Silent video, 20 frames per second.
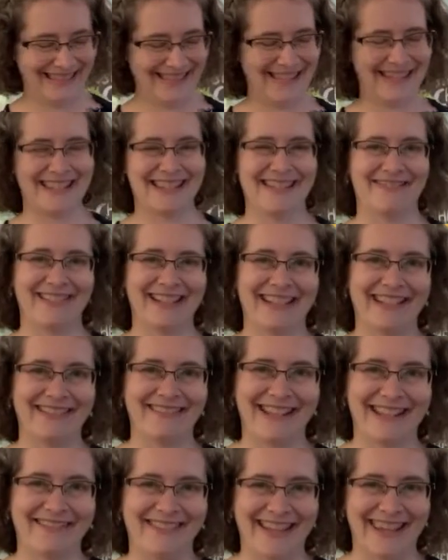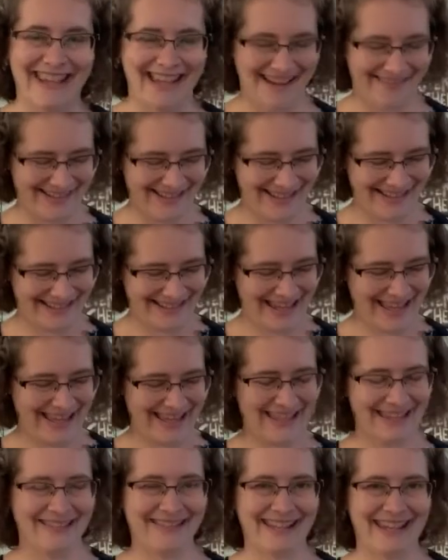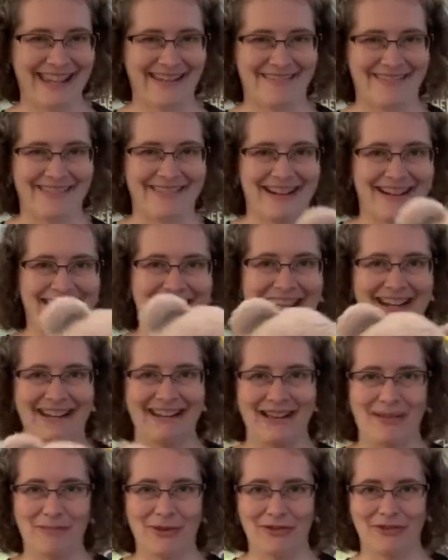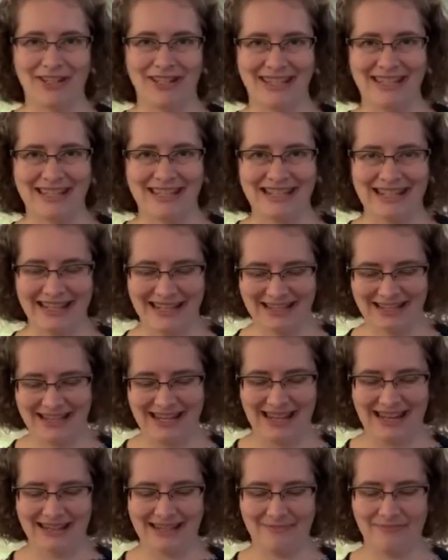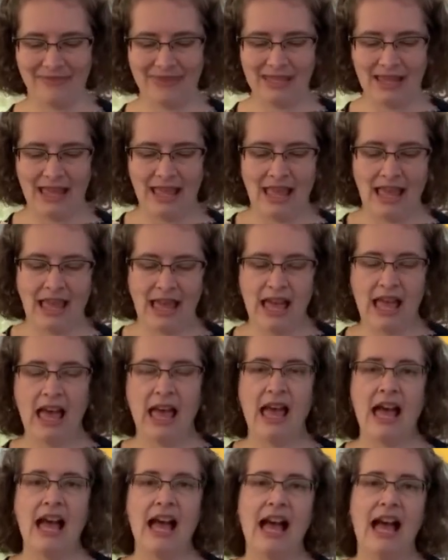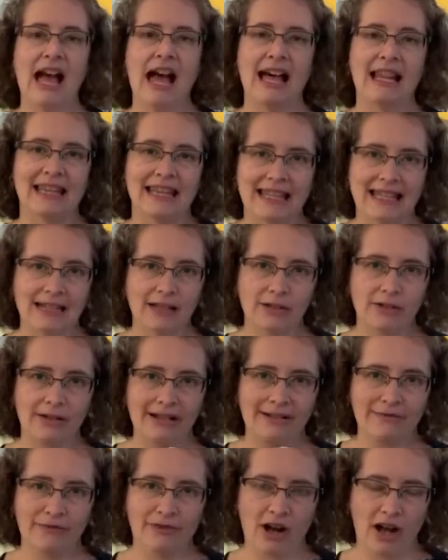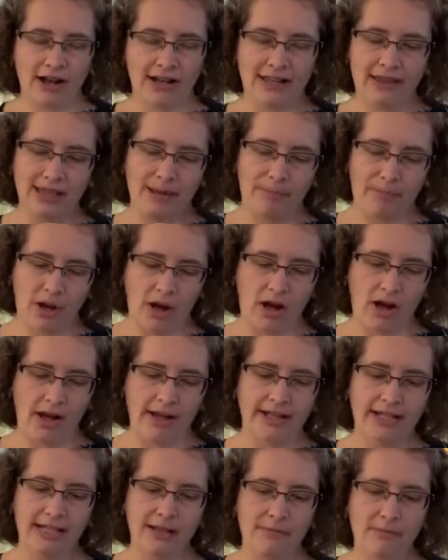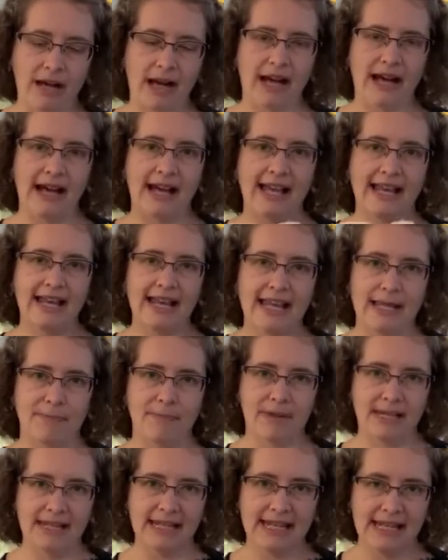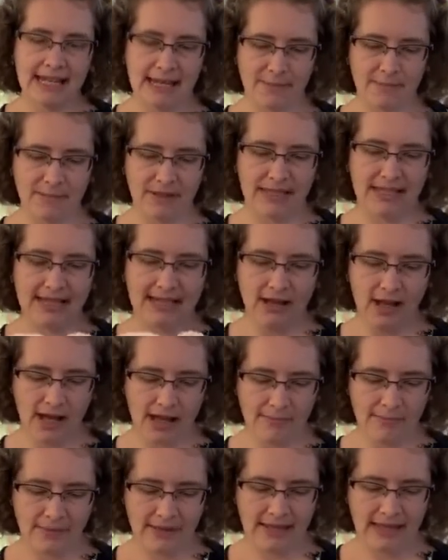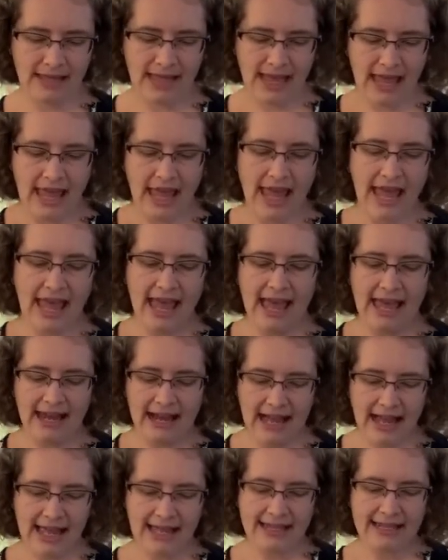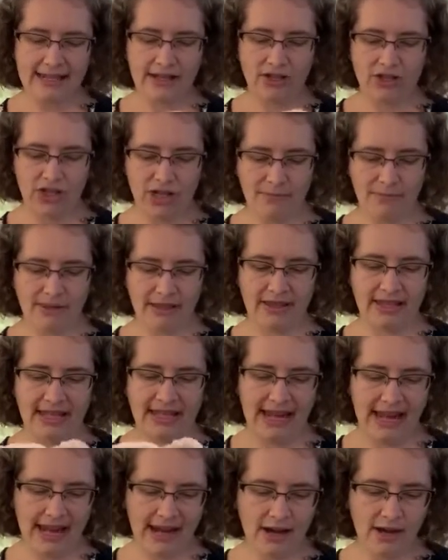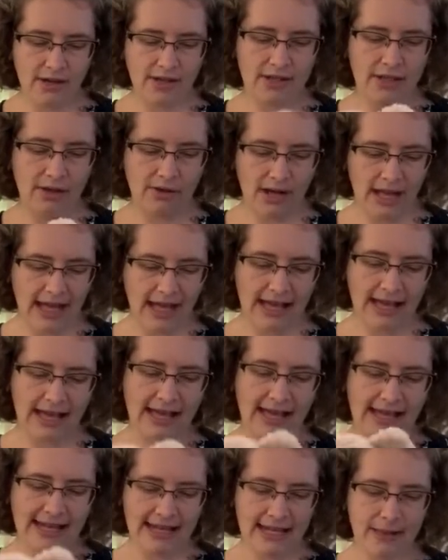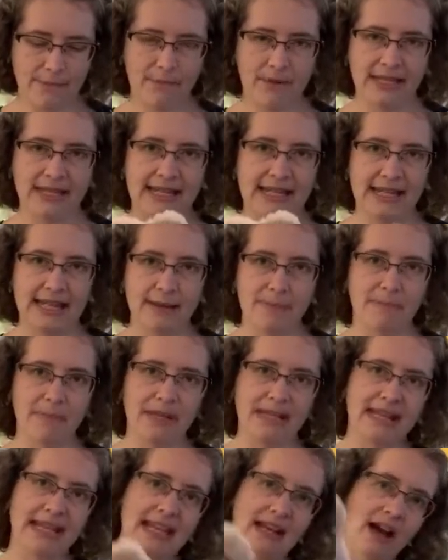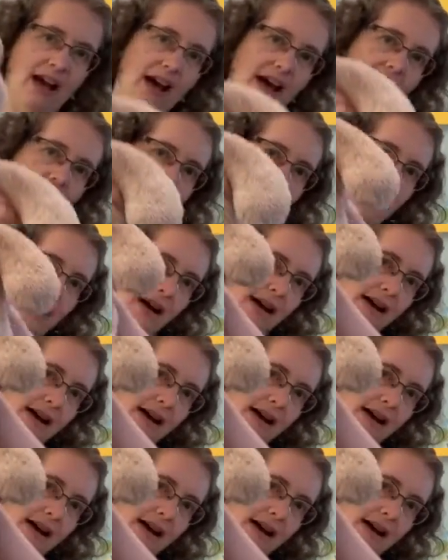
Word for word: Just a really quick one, that one. Okay, try it again, I'll move to this knee instead. A little green frog in the pond am I, hippity hippity hop. And I can jump in the air so high, hippity hippity hop.